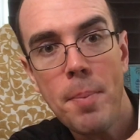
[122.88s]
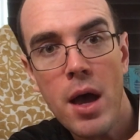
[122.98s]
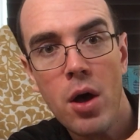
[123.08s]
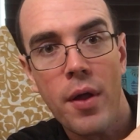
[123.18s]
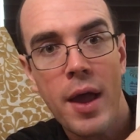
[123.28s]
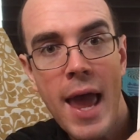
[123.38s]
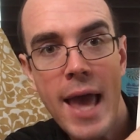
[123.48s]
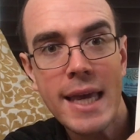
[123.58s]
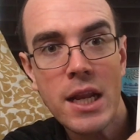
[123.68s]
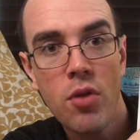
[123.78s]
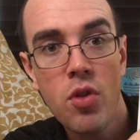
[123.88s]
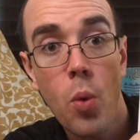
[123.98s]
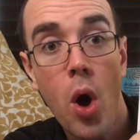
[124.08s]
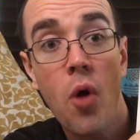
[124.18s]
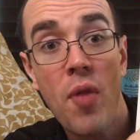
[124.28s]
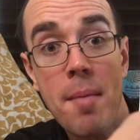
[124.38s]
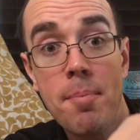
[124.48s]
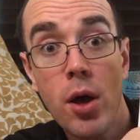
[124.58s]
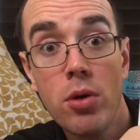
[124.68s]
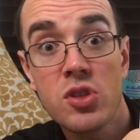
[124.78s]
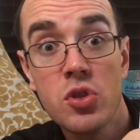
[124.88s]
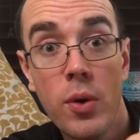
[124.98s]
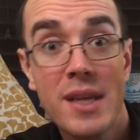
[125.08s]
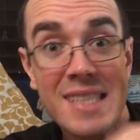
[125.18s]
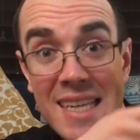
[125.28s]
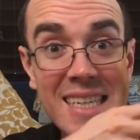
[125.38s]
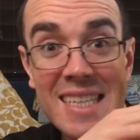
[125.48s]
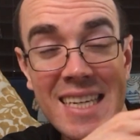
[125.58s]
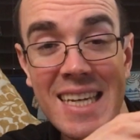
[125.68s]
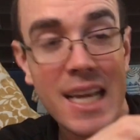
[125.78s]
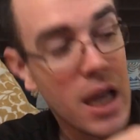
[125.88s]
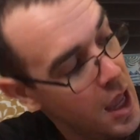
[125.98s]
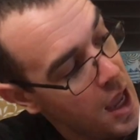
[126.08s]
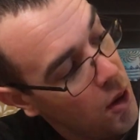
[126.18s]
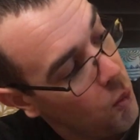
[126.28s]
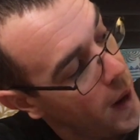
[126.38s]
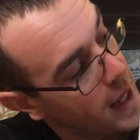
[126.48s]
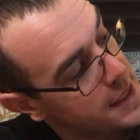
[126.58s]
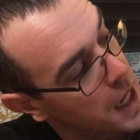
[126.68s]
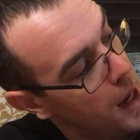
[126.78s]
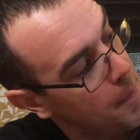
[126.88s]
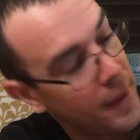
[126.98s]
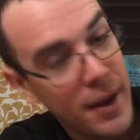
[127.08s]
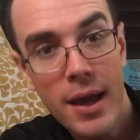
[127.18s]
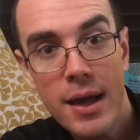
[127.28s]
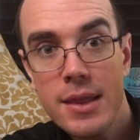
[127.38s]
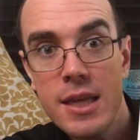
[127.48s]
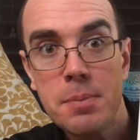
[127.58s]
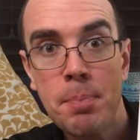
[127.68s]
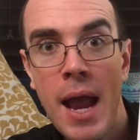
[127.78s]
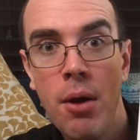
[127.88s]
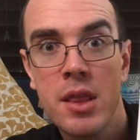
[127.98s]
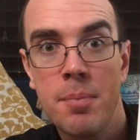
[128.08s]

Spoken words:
bell hanging on the wall. That bell's noise, ding, ding, ding, ding, wakes up this parrot.